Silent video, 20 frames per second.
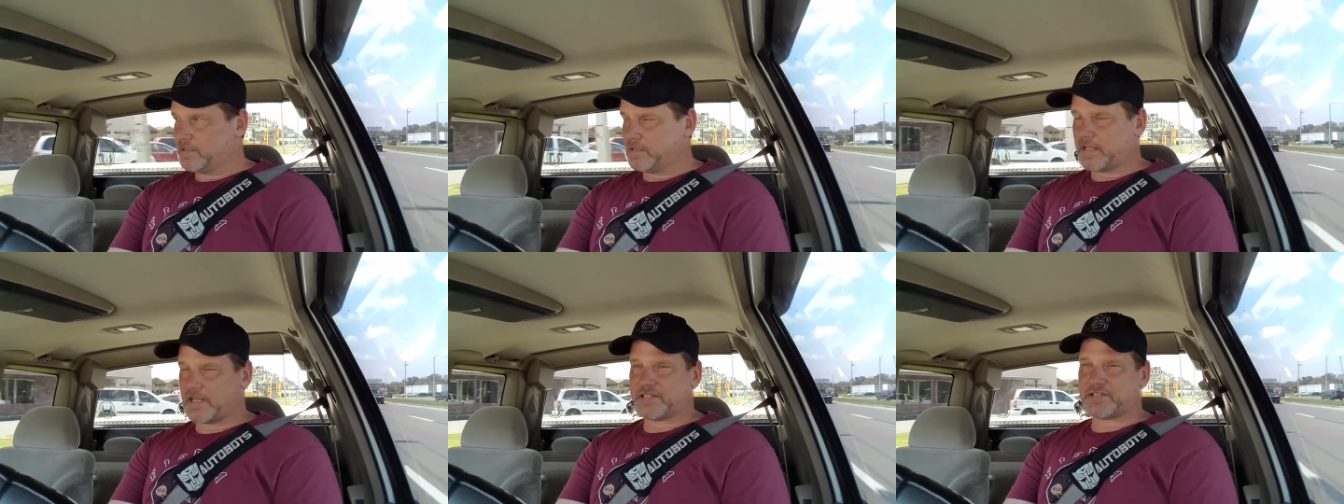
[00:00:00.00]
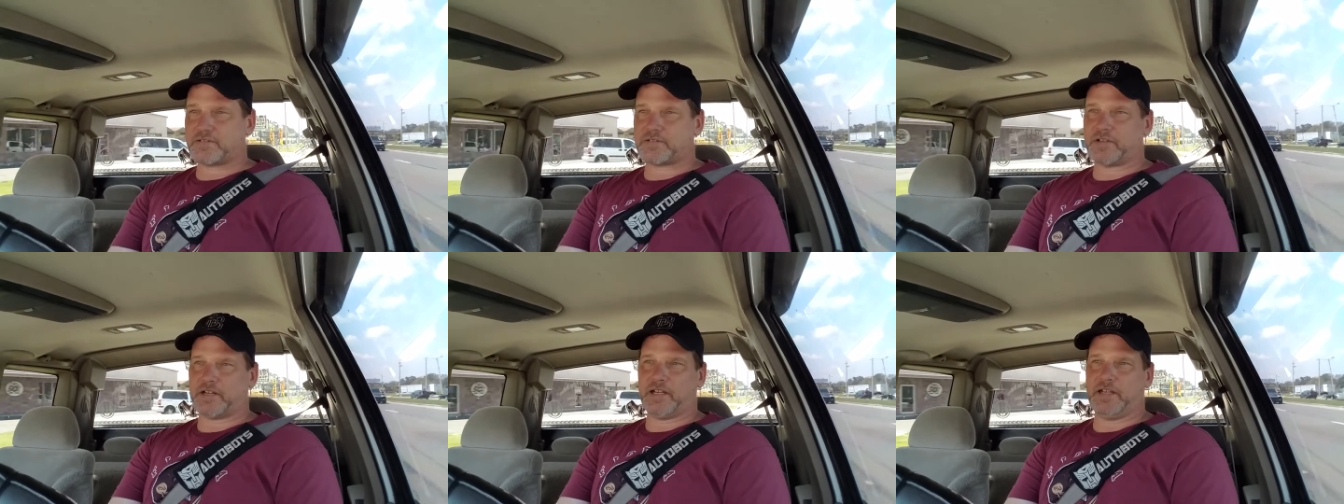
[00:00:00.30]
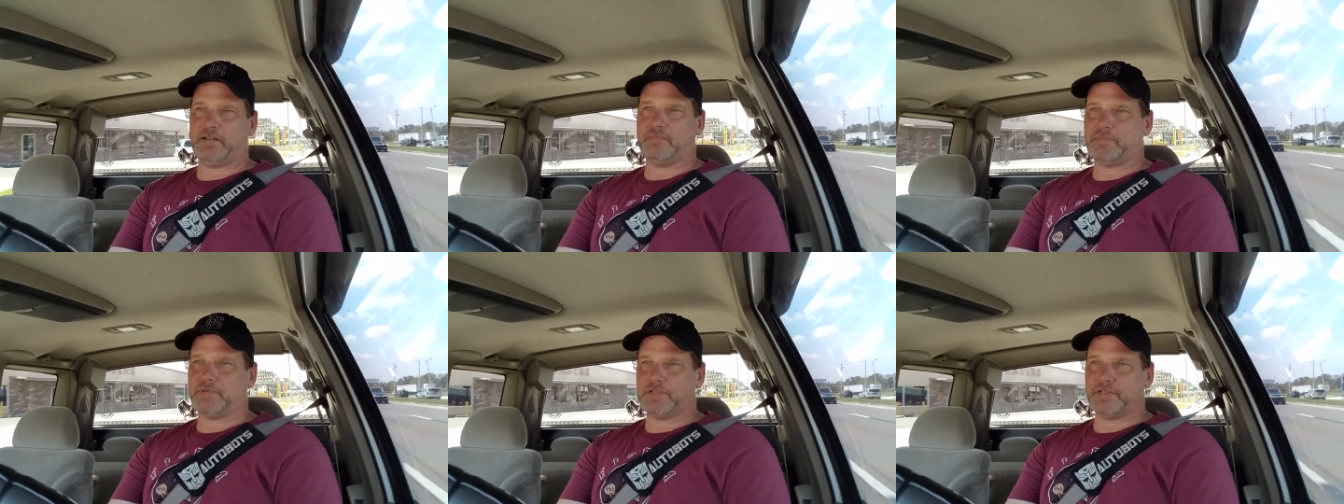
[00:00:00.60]
That's
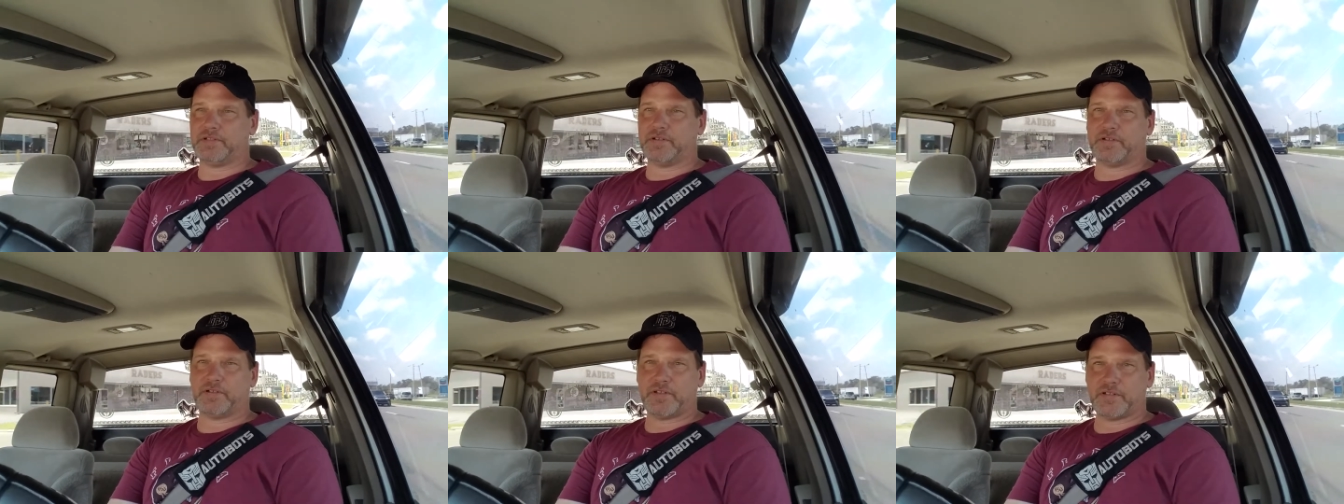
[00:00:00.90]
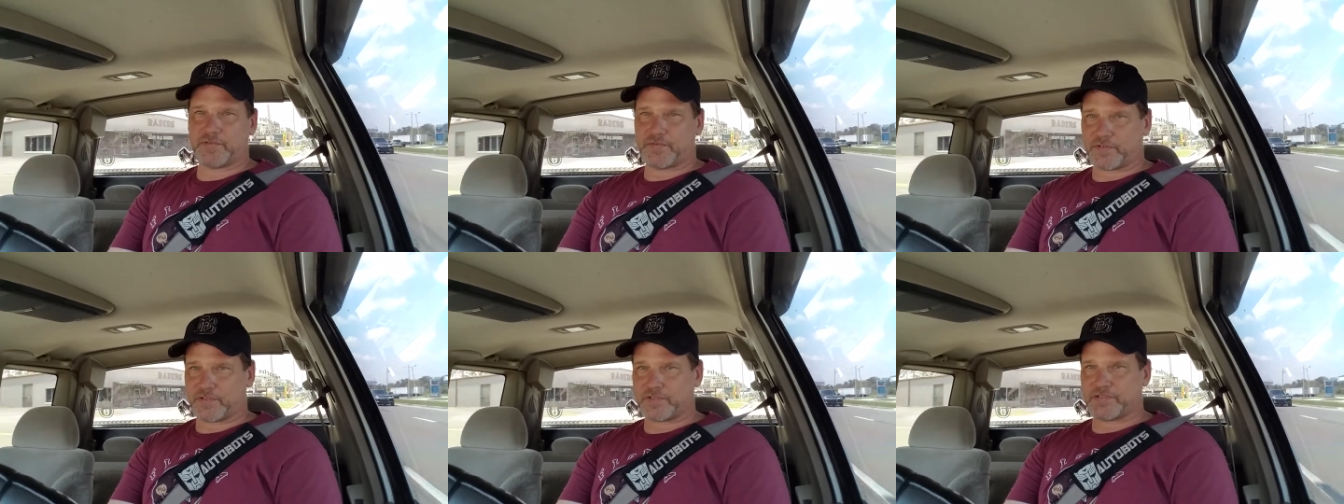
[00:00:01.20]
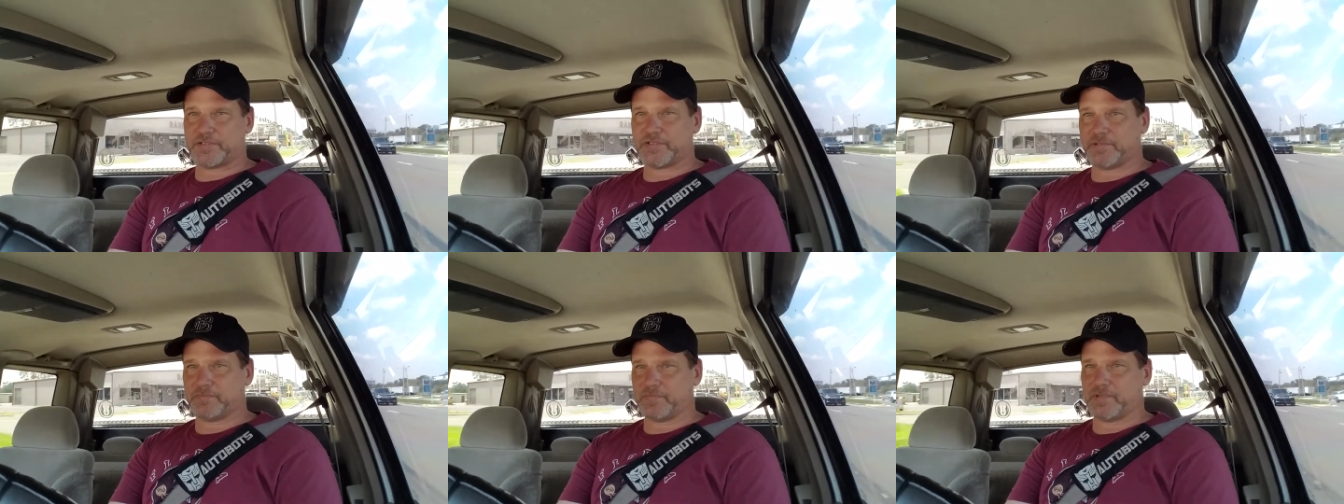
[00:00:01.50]
great. But you know, these
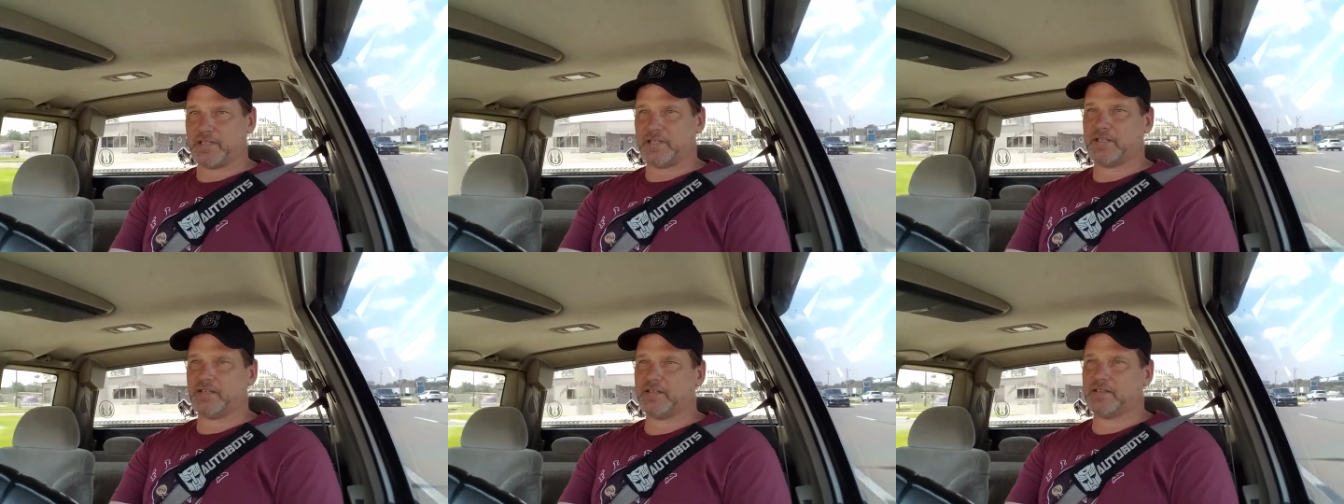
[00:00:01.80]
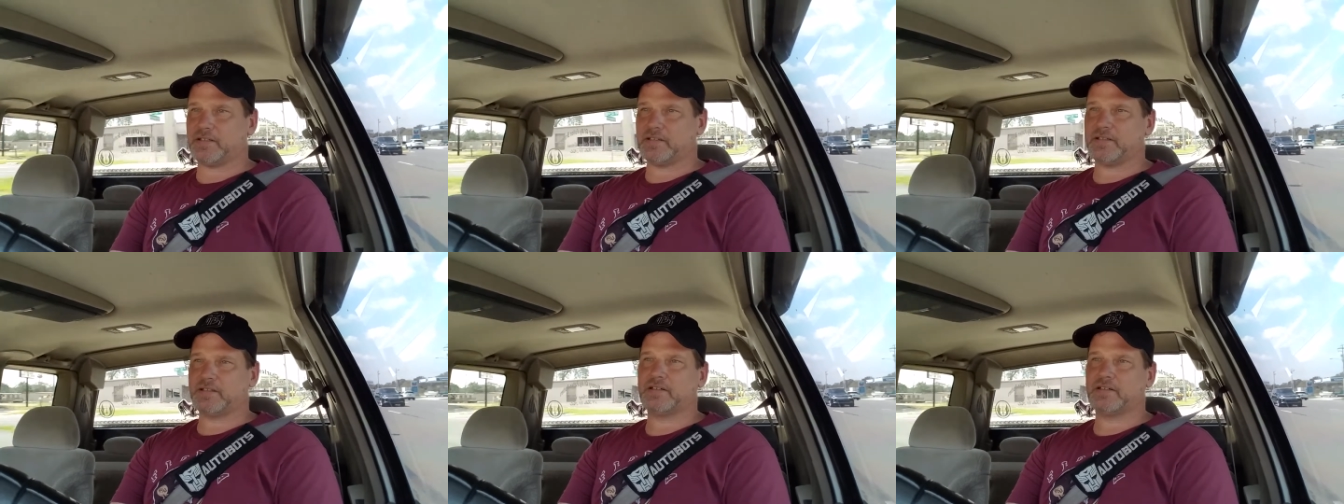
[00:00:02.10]
verses to me